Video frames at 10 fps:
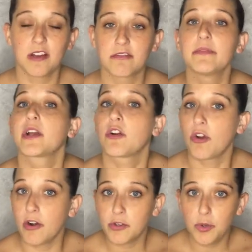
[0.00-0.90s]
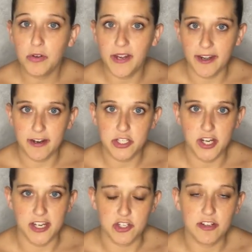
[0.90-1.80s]
From the Chronicle of Higher
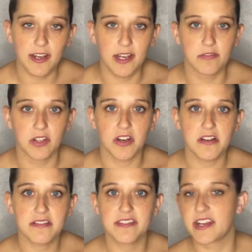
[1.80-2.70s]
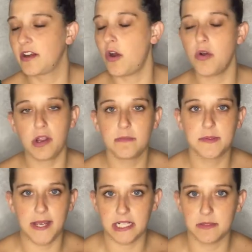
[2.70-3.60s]
Education, I've learned that it all comes
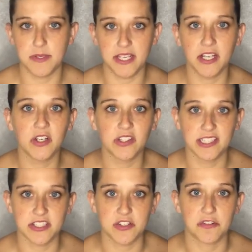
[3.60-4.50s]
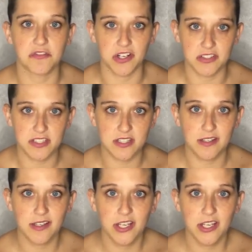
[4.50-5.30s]
back to being a good listener first.